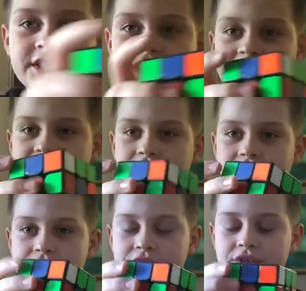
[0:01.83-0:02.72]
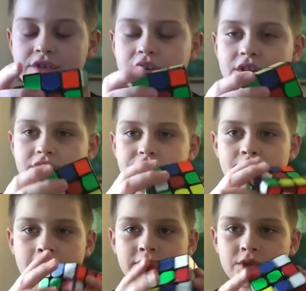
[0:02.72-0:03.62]
to teach you how to do
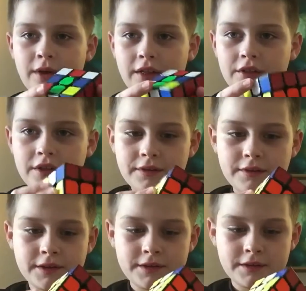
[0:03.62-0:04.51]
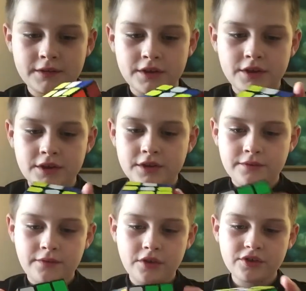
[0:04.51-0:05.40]
F2L.
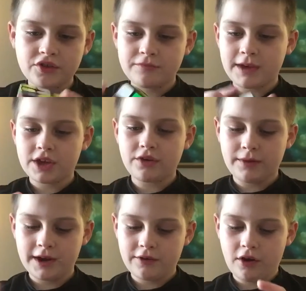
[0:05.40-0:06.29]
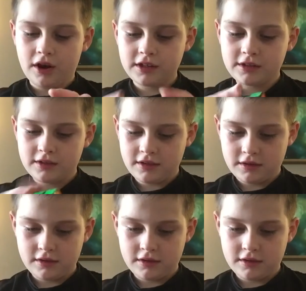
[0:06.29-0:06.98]
First, you make your white cross.